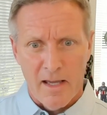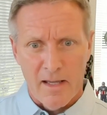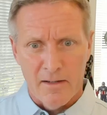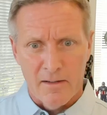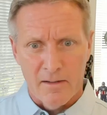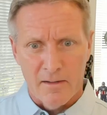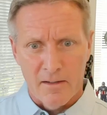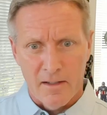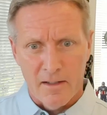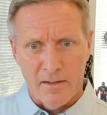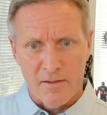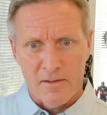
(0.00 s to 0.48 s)

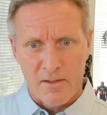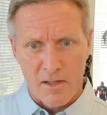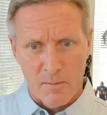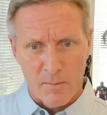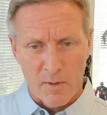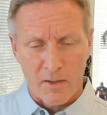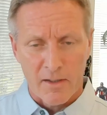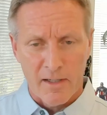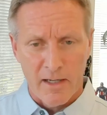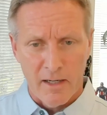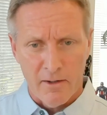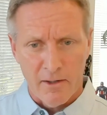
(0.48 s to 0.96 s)
And and
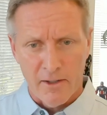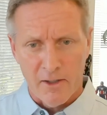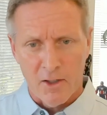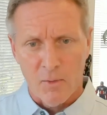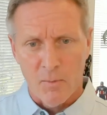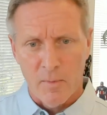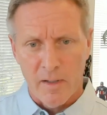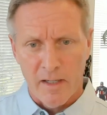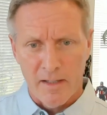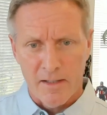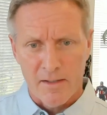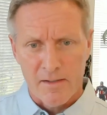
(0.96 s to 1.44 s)
some are
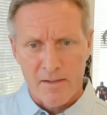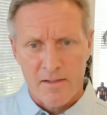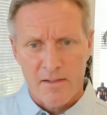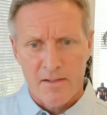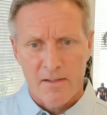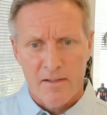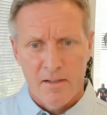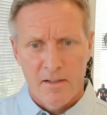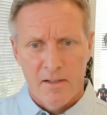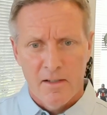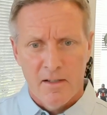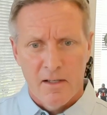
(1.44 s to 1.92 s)

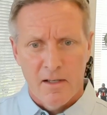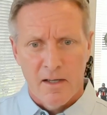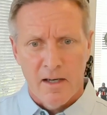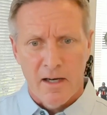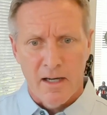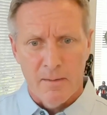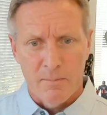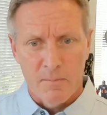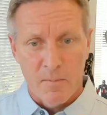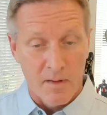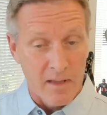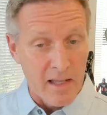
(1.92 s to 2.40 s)
carrier-based
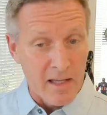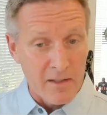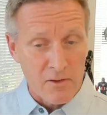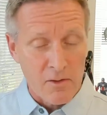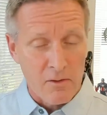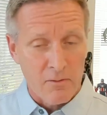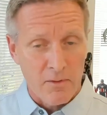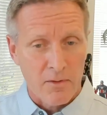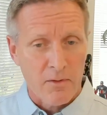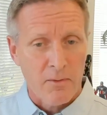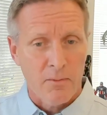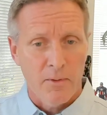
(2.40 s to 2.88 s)
um, but
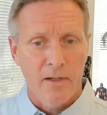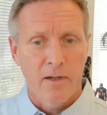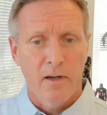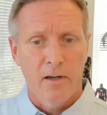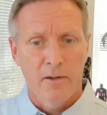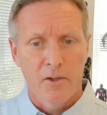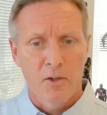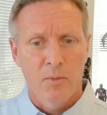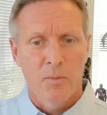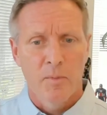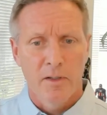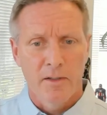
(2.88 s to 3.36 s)
that's over
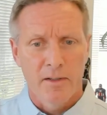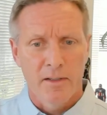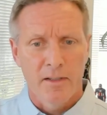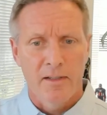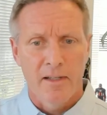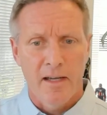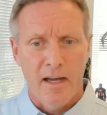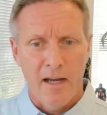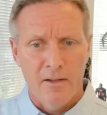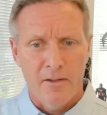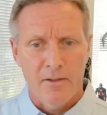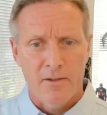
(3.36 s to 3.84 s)
$300
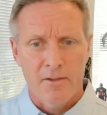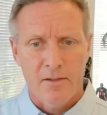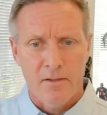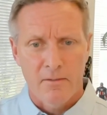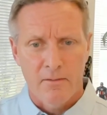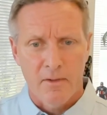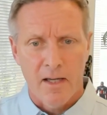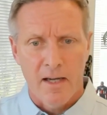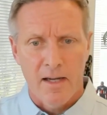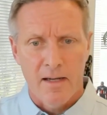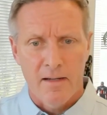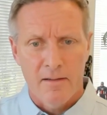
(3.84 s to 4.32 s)
billion
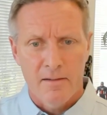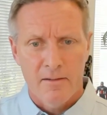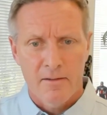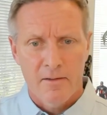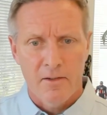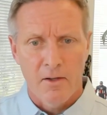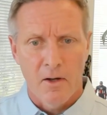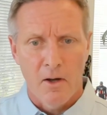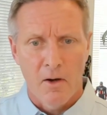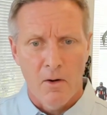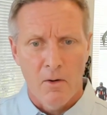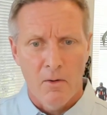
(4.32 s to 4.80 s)
of that.
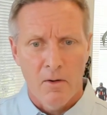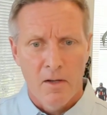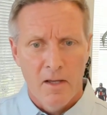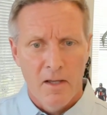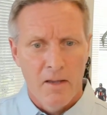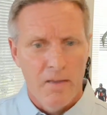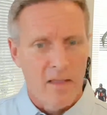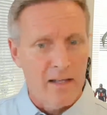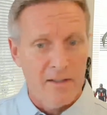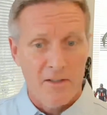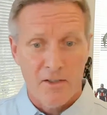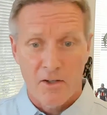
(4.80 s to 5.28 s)

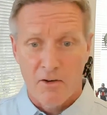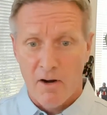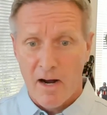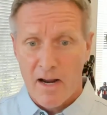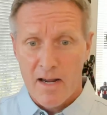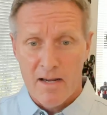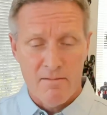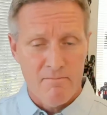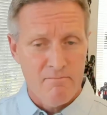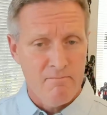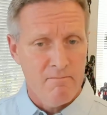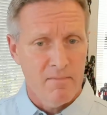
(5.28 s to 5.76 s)
So that's
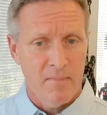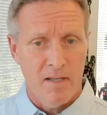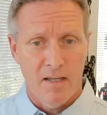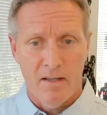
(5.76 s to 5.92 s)
great.